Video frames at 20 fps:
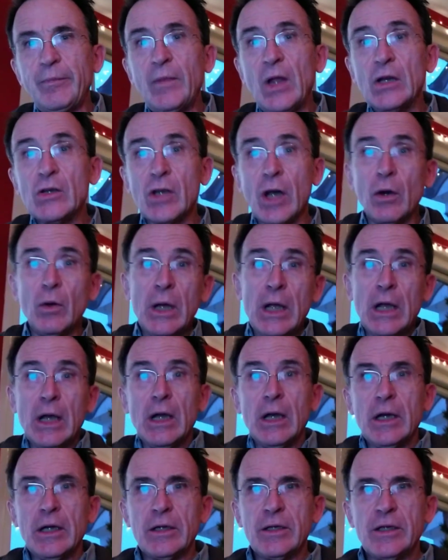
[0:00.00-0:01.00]
So,
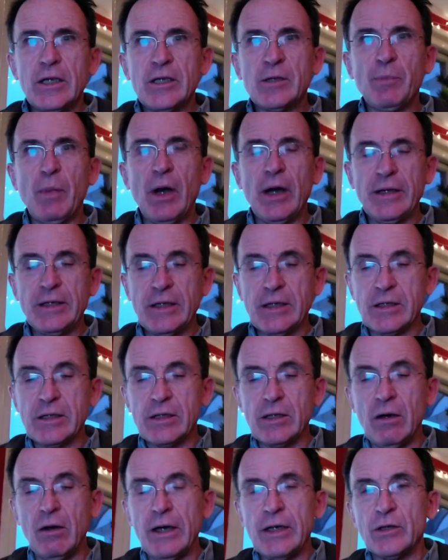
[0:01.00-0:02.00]
despite its
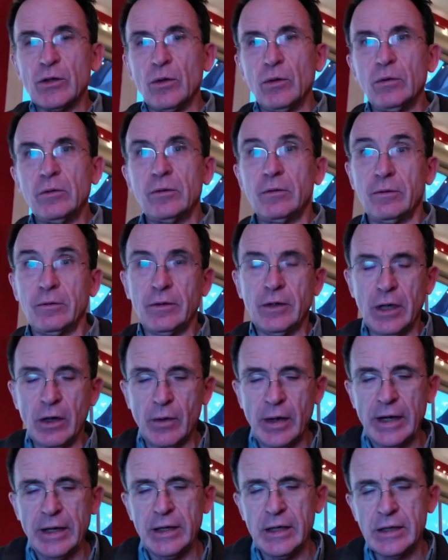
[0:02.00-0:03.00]
title, No
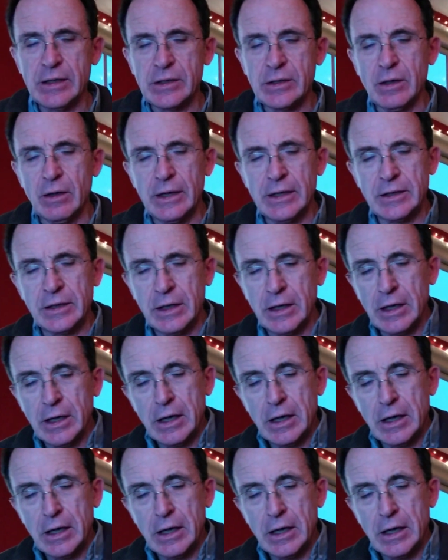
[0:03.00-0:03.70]
End in Sight,